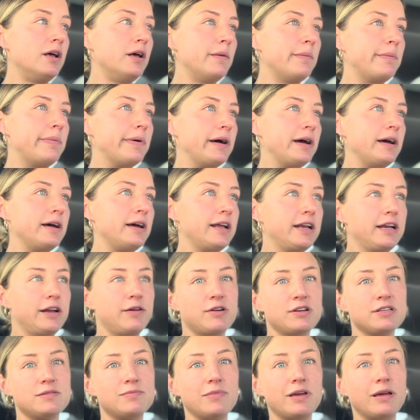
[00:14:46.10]
But
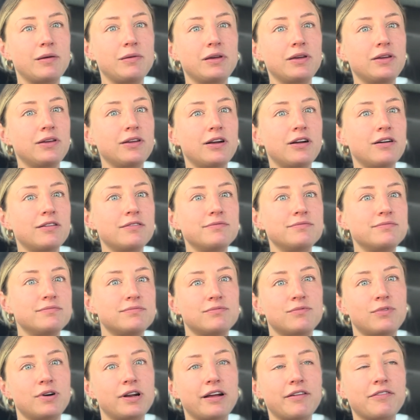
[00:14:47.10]
anyways, maybe, you know,
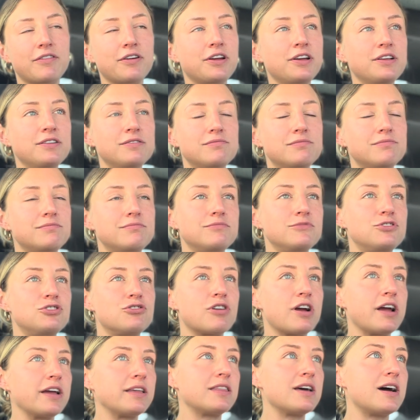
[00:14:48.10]
whatever. He
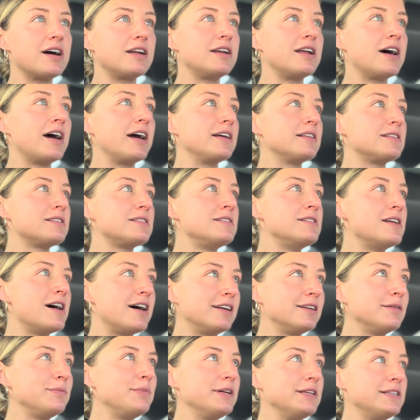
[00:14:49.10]
drank that night. It's
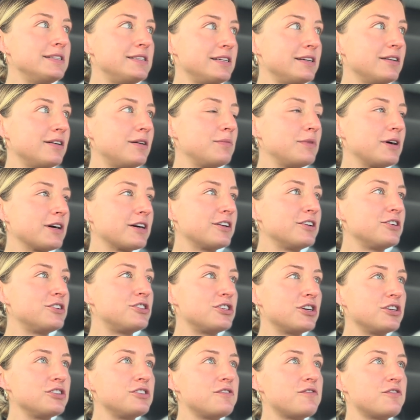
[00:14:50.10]
not a big deal. I'm not going to
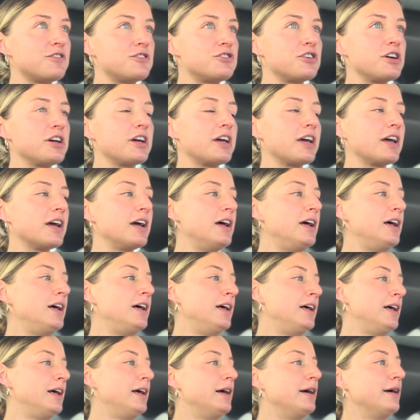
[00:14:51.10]
judge you for drinking.
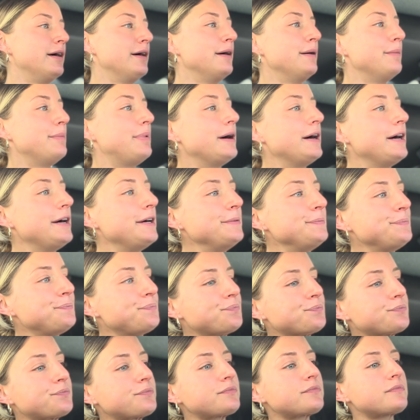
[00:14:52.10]
But,
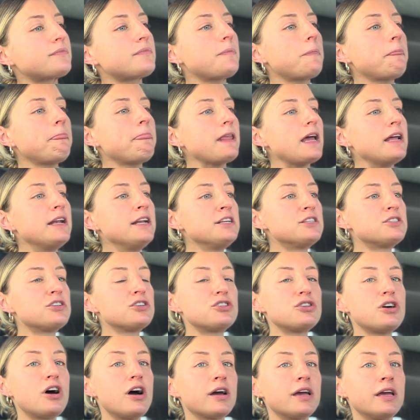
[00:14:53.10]
and he
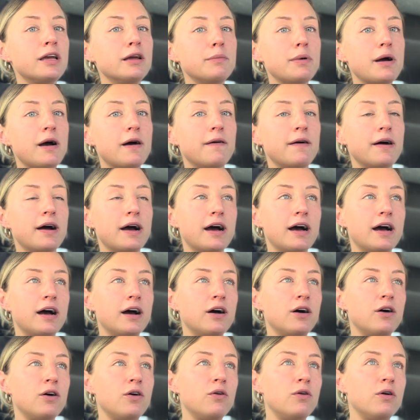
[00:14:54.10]
started talking about
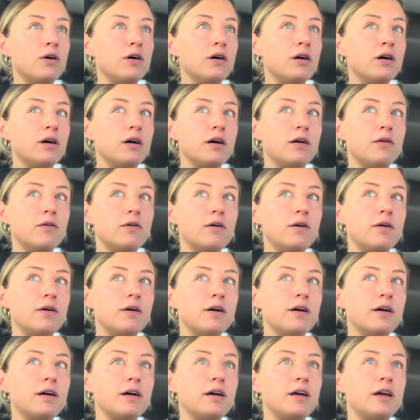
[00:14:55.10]
how
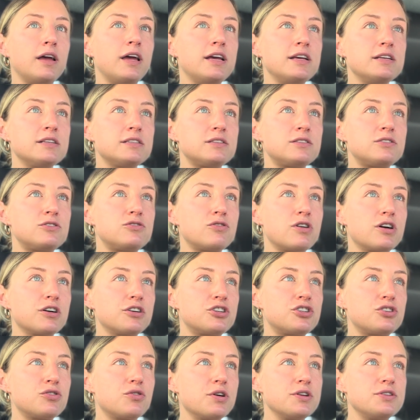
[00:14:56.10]
his drug
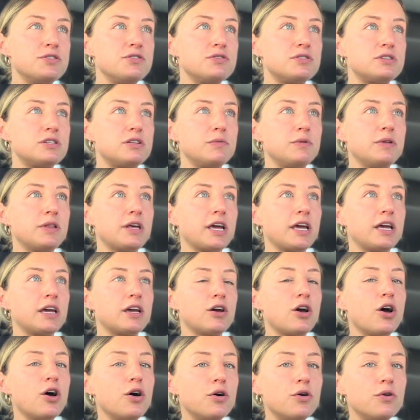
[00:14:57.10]
of choice used to be like
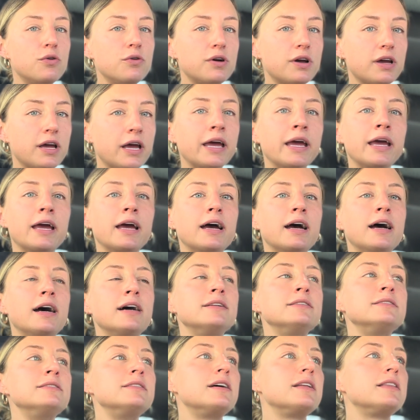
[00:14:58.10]
Coke,
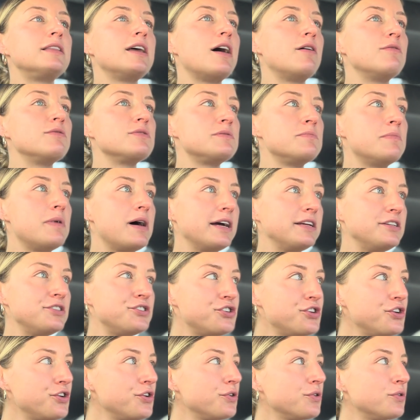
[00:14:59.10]
and that was mine
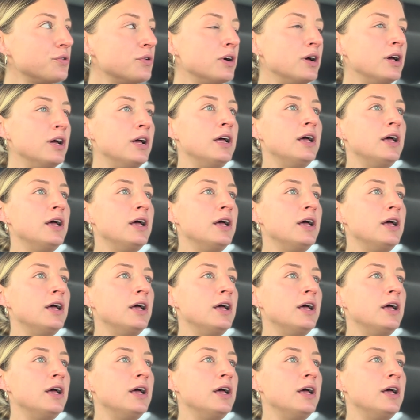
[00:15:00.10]
too.